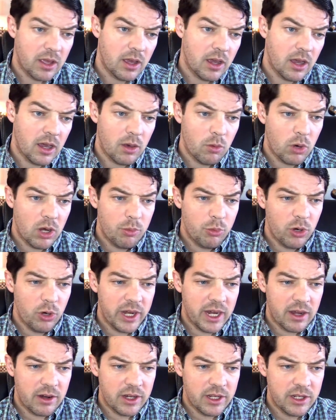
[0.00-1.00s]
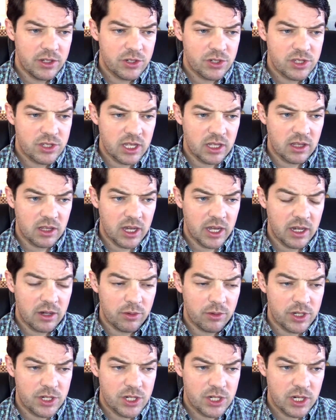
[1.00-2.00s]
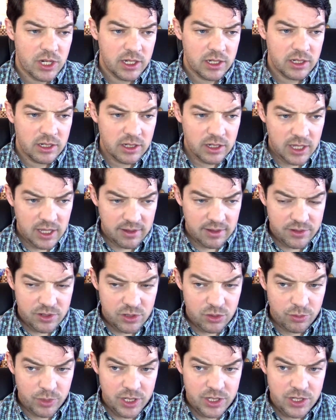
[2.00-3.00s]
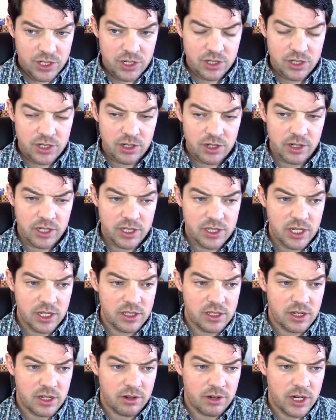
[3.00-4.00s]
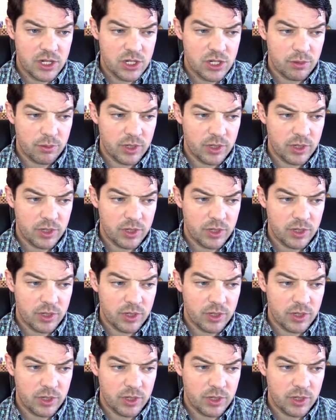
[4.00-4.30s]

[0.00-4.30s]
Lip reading: I want to point out an interesting line, which I didn't give too much serious consideration,